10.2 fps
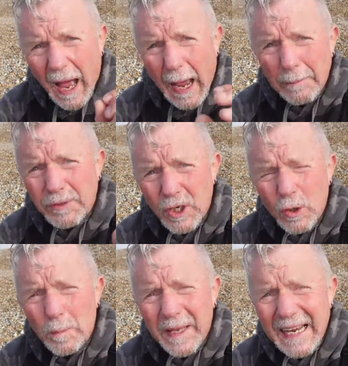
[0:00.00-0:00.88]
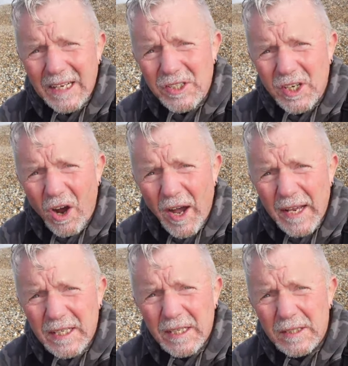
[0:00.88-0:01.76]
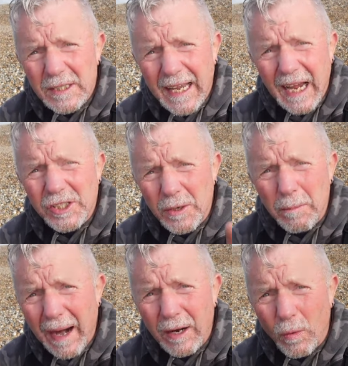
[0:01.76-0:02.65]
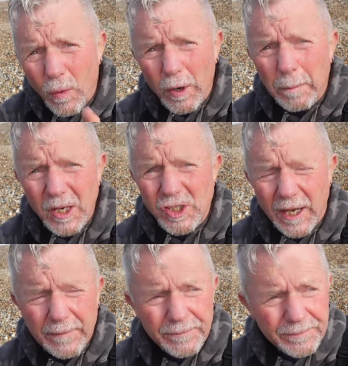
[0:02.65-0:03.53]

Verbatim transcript: Absolute beginner's guide to catching mackerel on a budget.